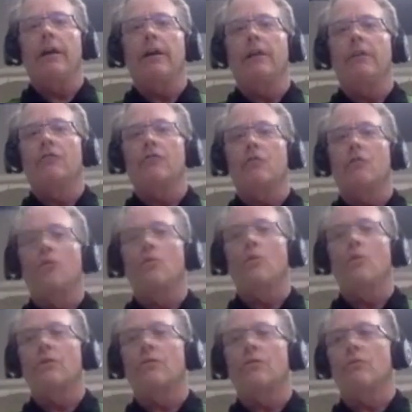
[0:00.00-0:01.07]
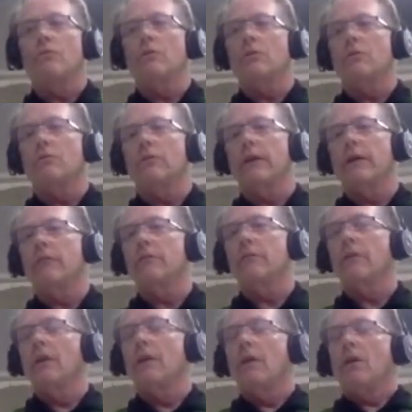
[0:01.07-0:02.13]
it. So what's the workaround?
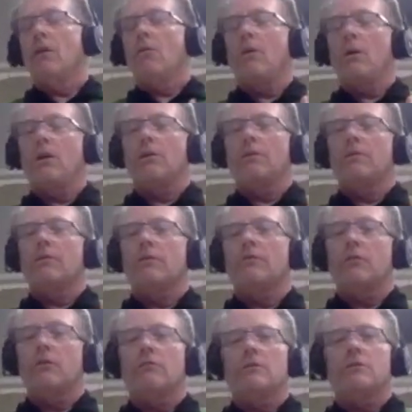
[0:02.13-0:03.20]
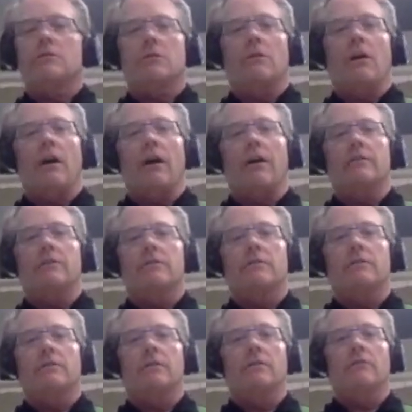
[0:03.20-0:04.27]
Well, the secret sauce
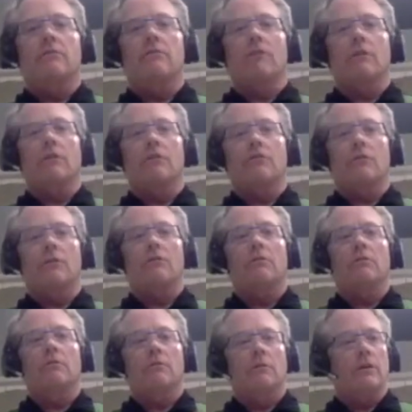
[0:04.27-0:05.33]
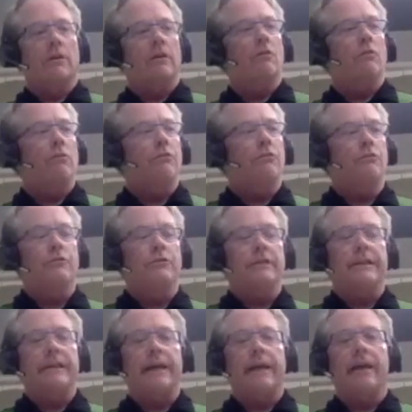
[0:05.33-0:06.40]
that we're going to start going through
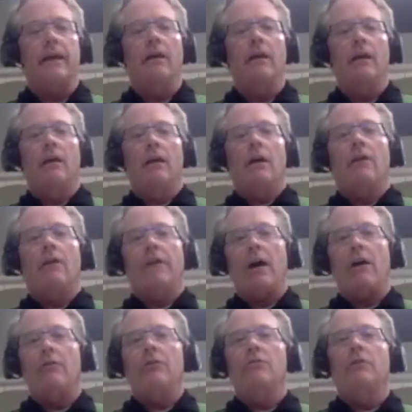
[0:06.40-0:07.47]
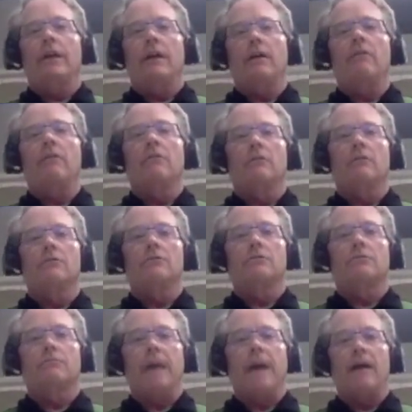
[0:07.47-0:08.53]
today of how you get your
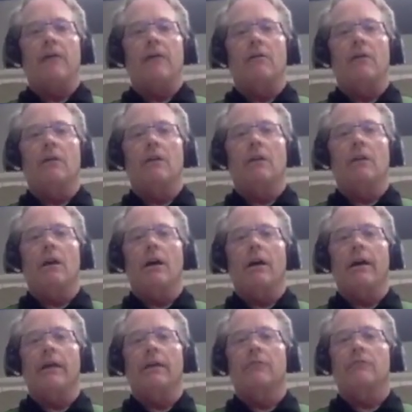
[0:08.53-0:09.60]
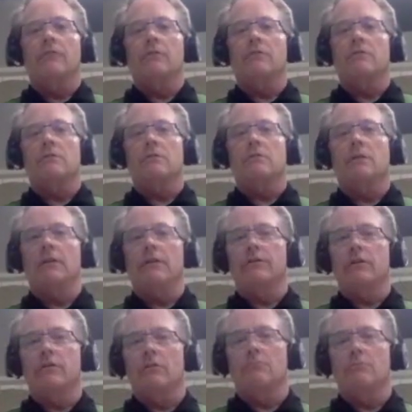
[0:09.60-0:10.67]
glutes back online. So this is the
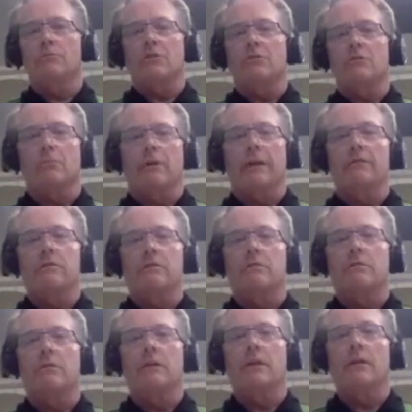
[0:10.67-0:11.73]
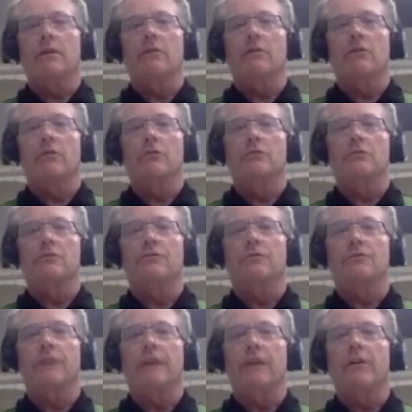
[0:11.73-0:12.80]
11 herbs and spices to getting your glutes
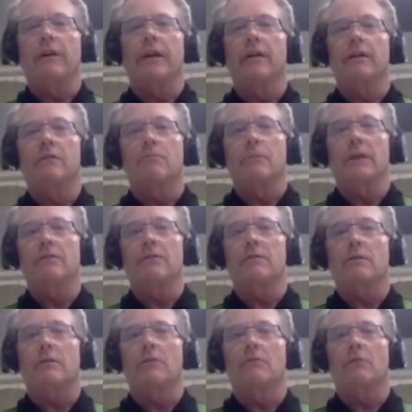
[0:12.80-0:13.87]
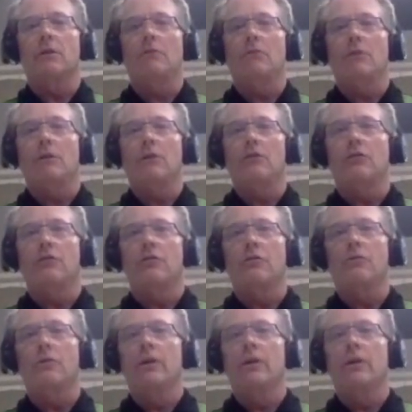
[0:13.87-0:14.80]
firing, is basically what you want to do